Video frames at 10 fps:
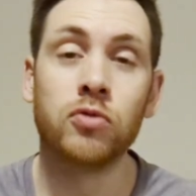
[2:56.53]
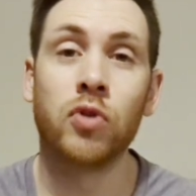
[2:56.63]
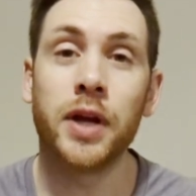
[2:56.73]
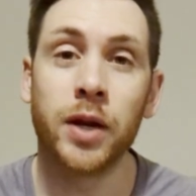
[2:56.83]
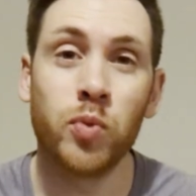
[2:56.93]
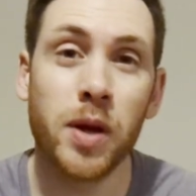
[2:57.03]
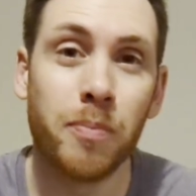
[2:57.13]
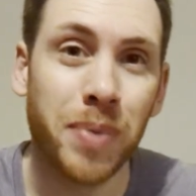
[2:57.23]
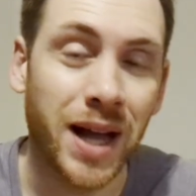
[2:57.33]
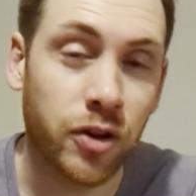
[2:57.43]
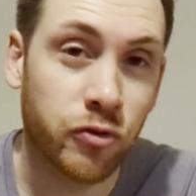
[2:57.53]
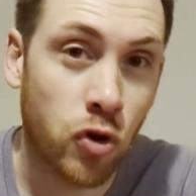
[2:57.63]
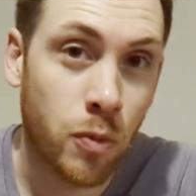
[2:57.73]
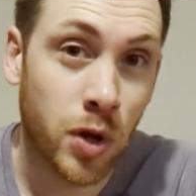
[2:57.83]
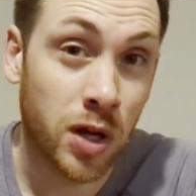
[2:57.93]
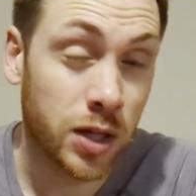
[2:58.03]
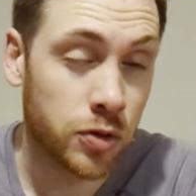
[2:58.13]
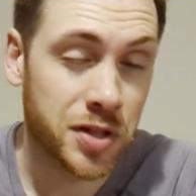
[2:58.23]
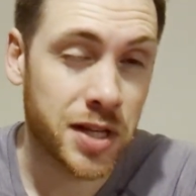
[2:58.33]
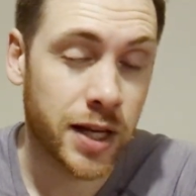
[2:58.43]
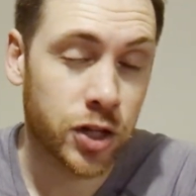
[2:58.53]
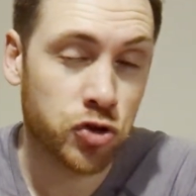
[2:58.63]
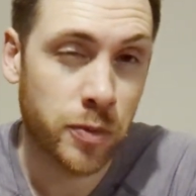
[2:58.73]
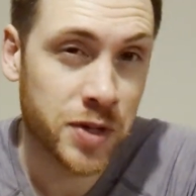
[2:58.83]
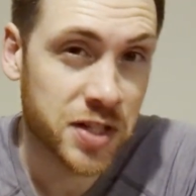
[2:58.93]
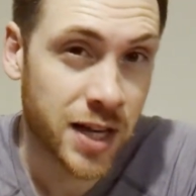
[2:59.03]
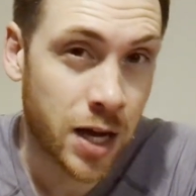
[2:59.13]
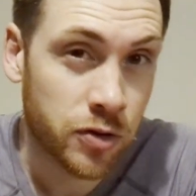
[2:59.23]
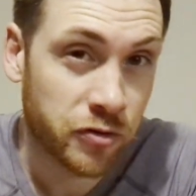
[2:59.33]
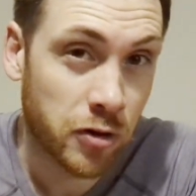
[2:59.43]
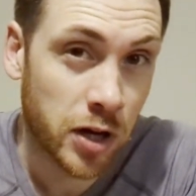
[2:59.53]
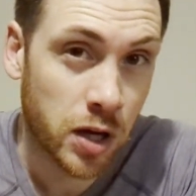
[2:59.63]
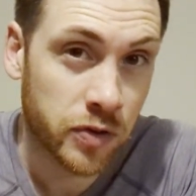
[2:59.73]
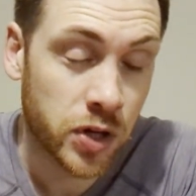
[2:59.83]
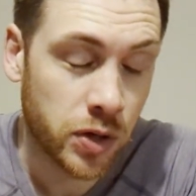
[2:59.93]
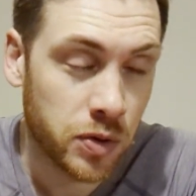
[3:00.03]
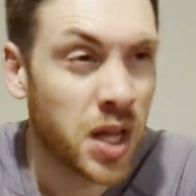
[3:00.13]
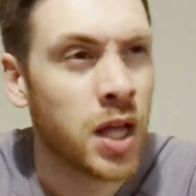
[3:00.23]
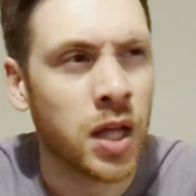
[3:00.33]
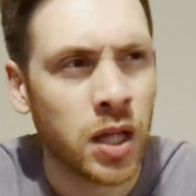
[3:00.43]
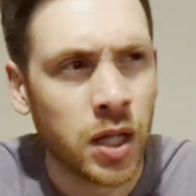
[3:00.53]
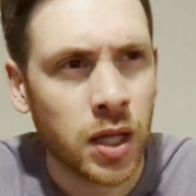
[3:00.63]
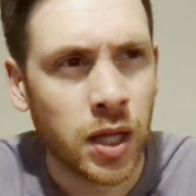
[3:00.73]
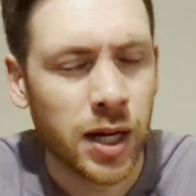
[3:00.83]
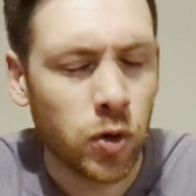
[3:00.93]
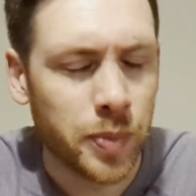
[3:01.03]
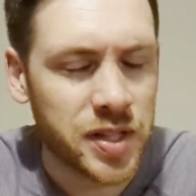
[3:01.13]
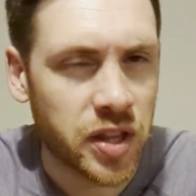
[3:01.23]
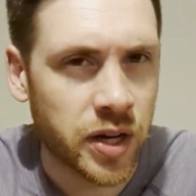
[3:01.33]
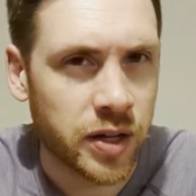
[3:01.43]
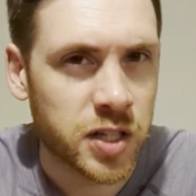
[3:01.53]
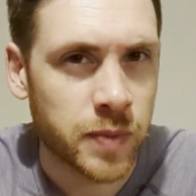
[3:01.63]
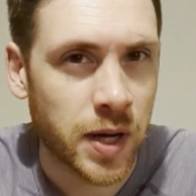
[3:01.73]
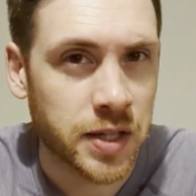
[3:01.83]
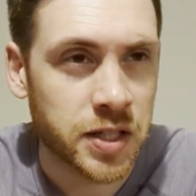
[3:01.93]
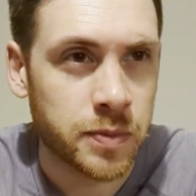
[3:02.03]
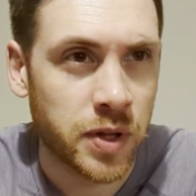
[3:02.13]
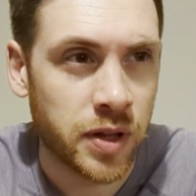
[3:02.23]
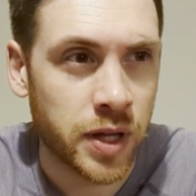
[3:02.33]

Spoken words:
Right, and we're back from our little CEX trip to town Friday afternoon. A little busier than I expected, but